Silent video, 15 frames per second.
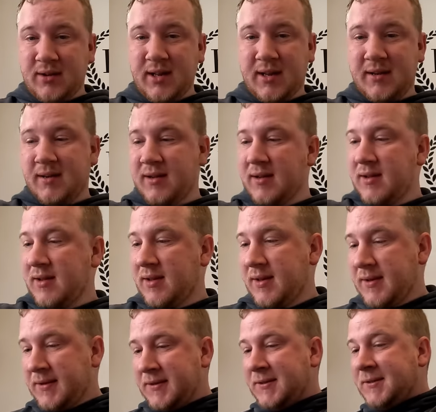that.
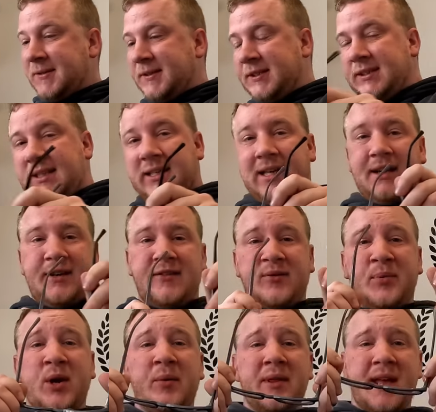Luckily, I don't have
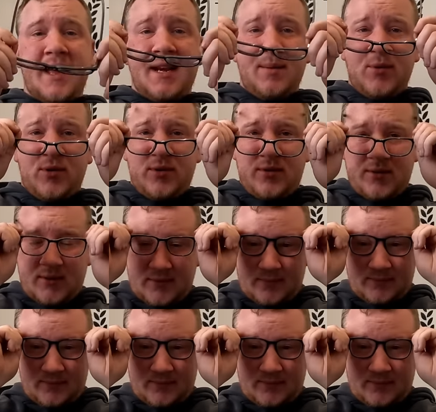to put up with that anymore.